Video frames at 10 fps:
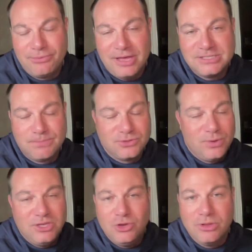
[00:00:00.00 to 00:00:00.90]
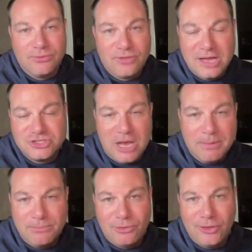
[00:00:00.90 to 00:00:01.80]
place between you and the fly shop
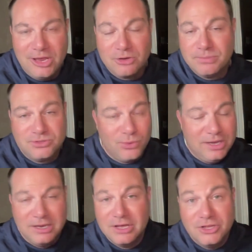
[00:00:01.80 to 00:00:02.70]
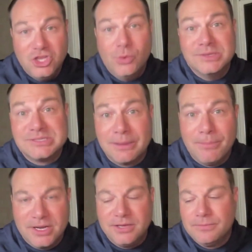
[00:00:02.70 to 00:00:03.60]
employee, or between you and
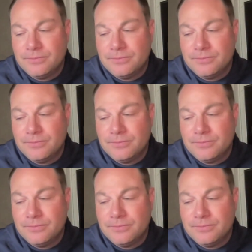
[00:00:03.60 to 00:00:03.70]
somebody.